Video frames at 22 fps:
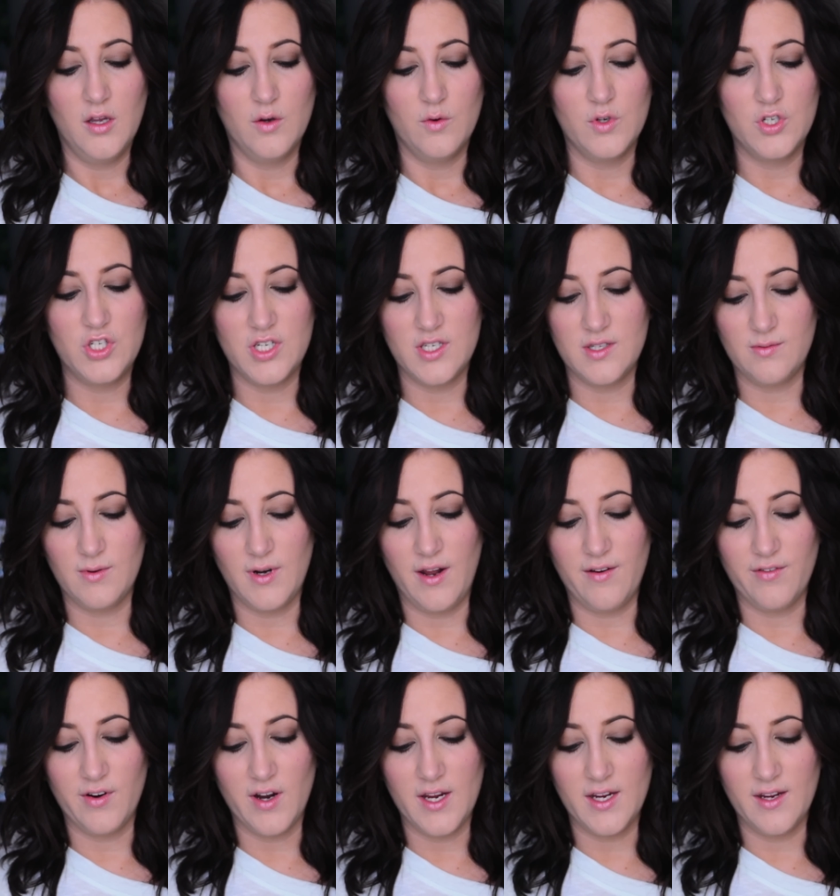which is
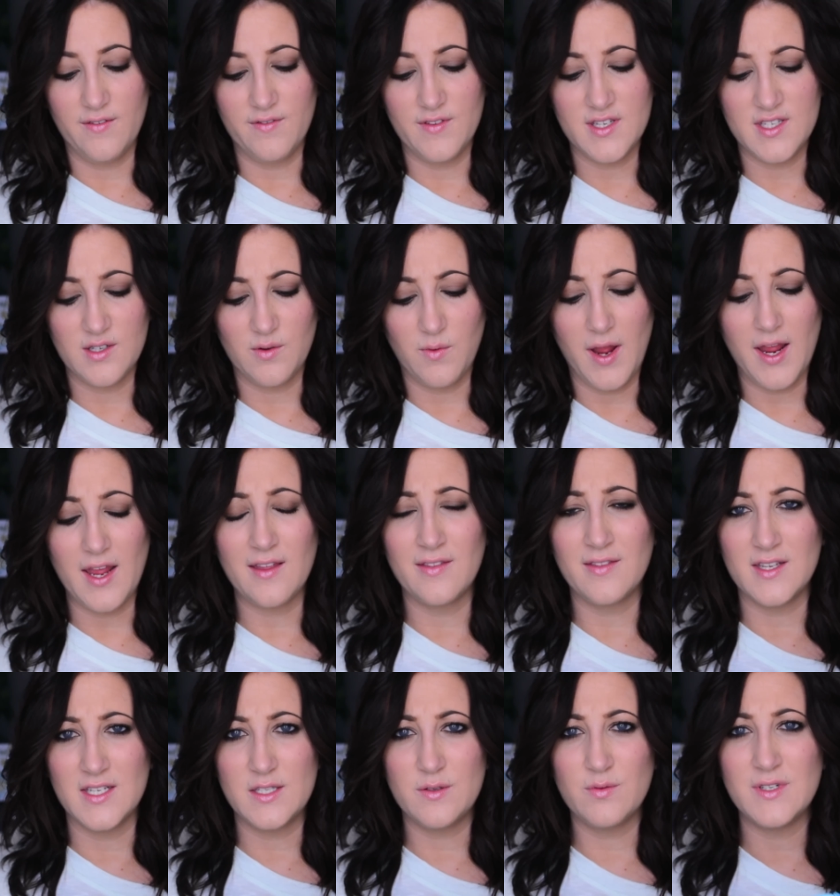whatever I give this away.
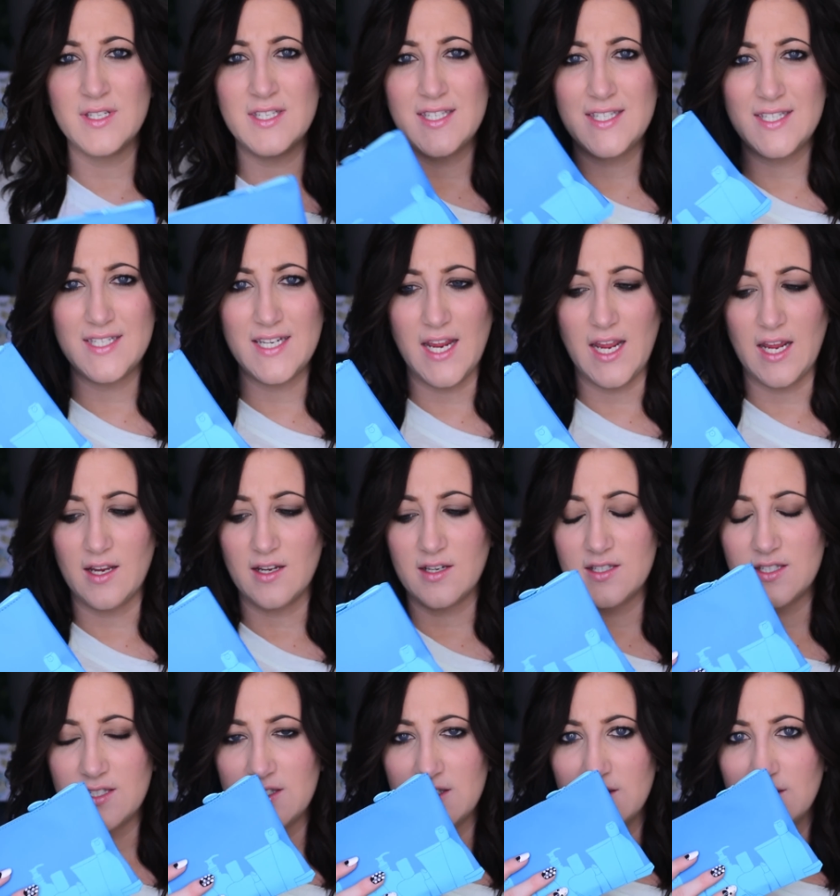And this one
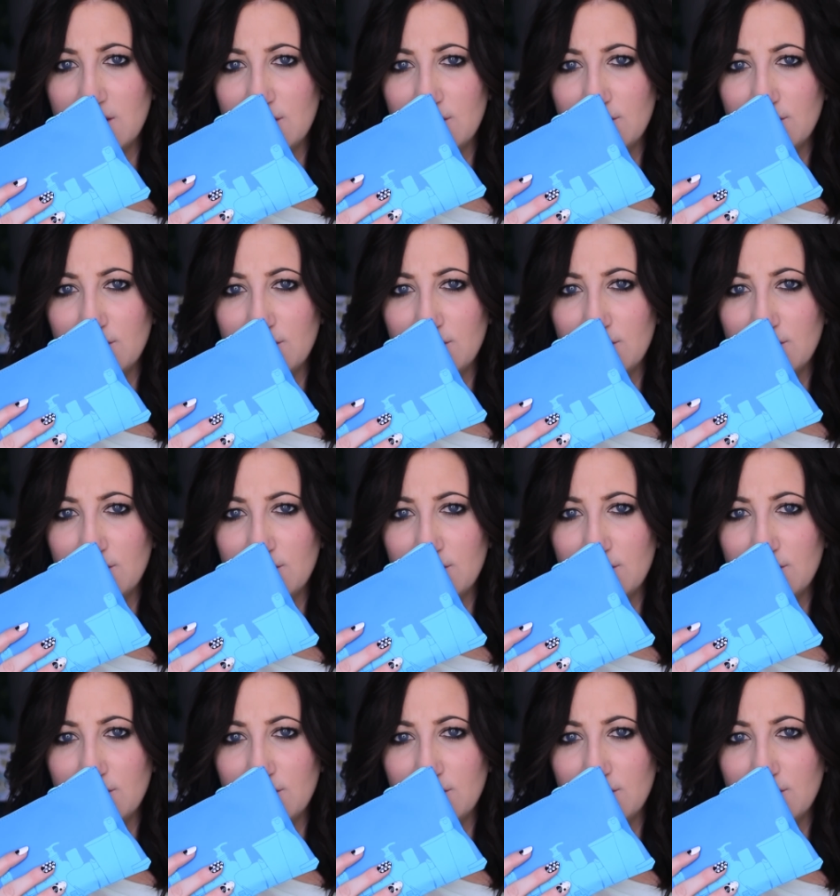stinks.